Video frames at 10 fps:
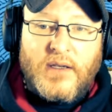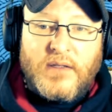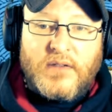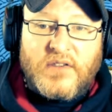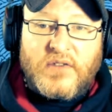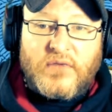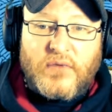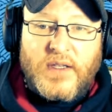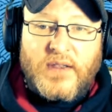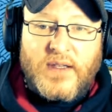
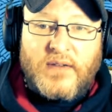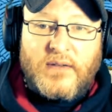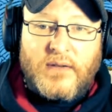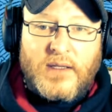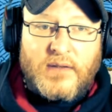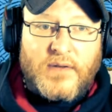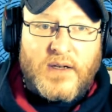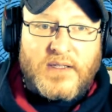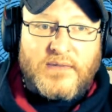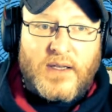destroy this in the
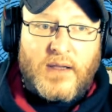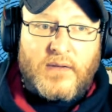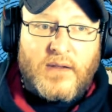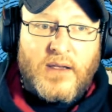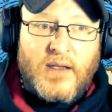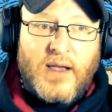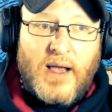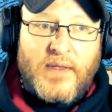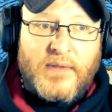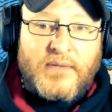fast phase,
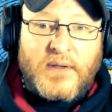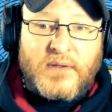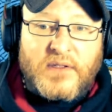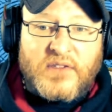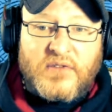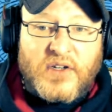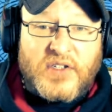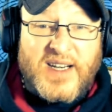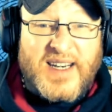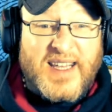and then Thundering
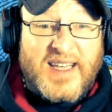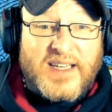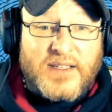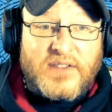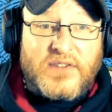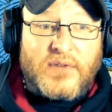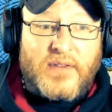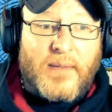Destruction in here and destroy that.